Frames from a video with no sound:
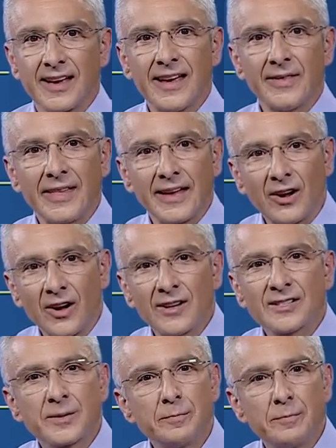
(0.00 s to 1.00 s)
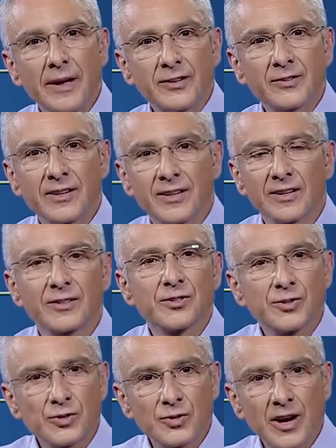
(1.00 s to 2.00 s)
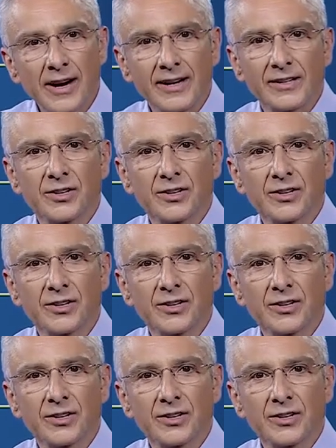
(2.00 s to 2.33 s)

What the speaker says: in that isometric straining